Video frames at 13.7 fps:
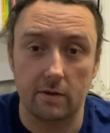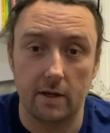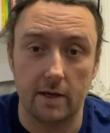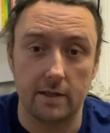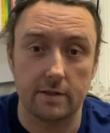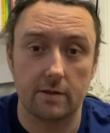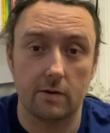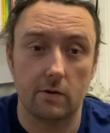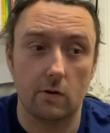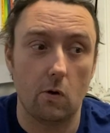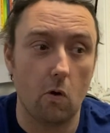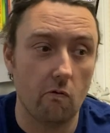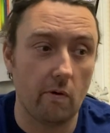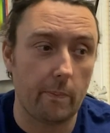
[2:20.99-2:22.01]
It's
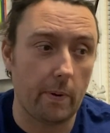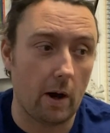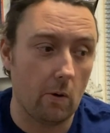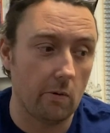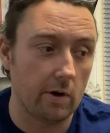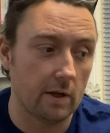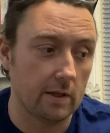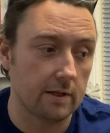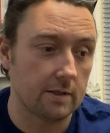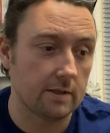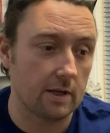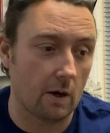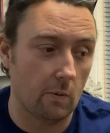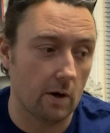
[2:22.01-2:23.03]
overpoweringly
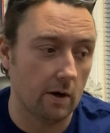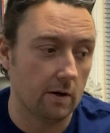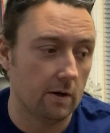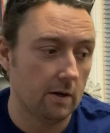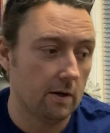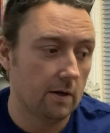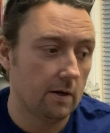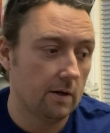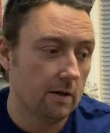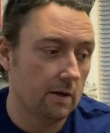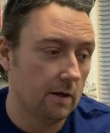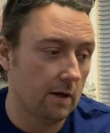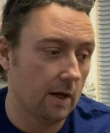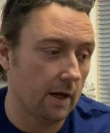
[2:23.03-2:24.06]
sour
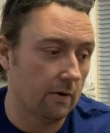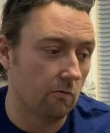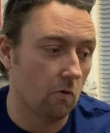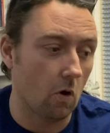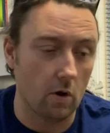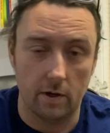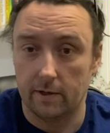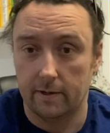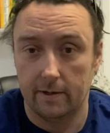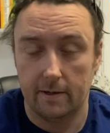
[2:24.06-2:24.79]
and rotten.